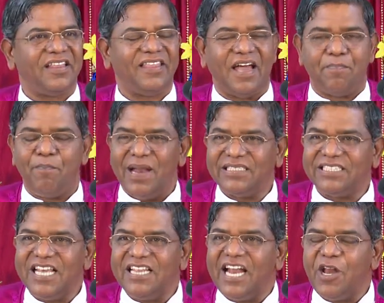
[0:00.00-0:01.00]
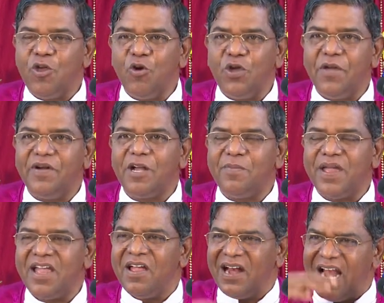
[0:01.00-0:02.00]
the blessing that you give it to
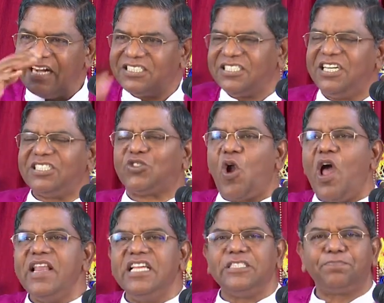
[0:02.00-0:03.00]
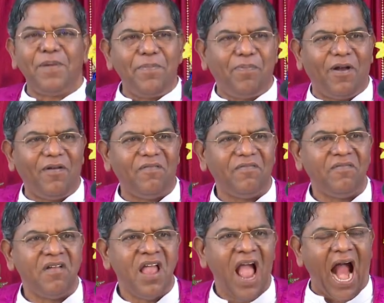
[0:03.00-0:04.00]
me. Let's destroy these people.
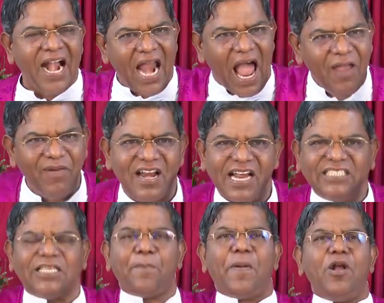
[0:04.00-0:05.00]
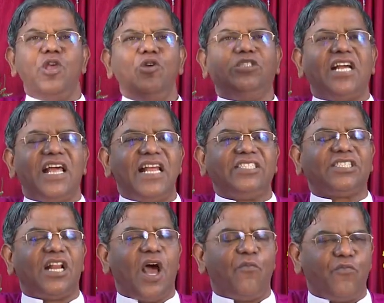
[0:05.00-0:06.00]
And I will raise up a new
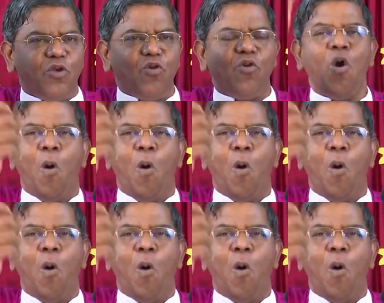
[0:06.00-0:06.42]
generation of you,